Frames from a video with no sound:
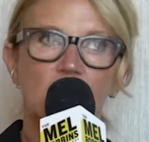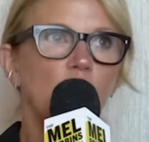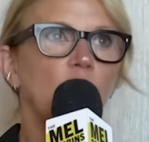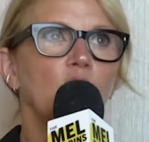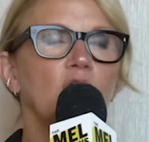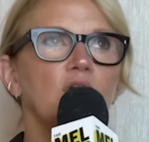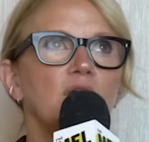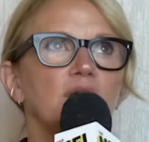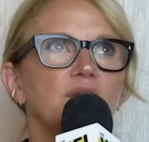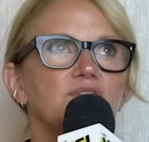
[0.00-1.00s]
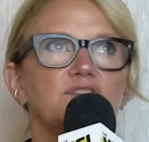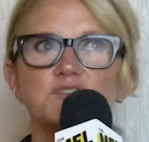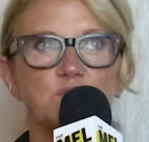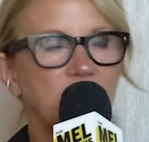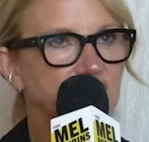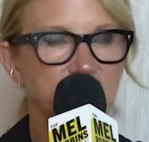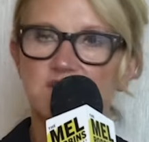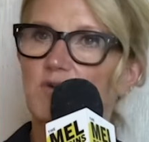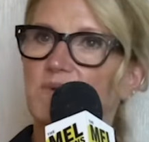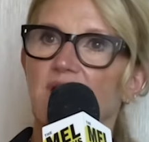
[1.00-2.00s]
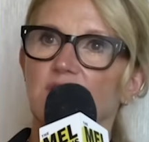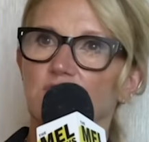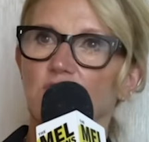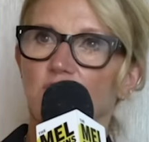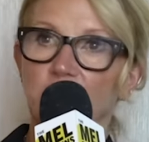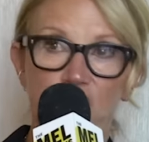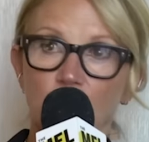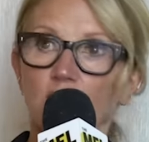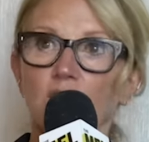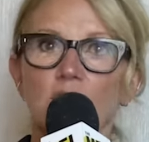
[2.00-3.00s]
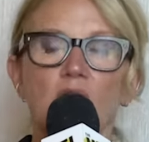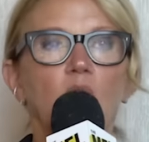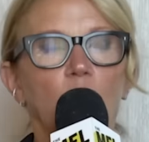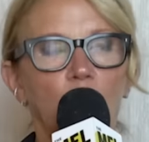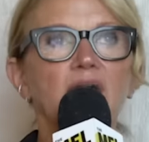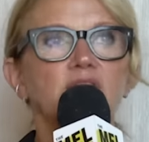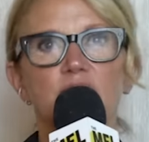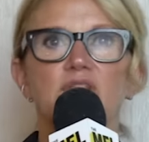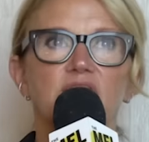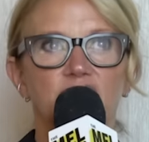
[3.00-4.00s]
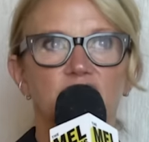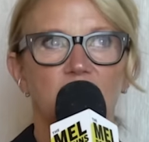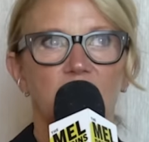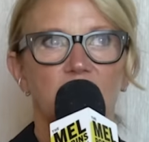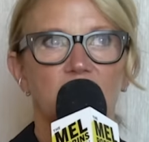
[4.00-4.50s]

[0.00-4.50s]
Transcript: or situations that are beyond your control? Why do this?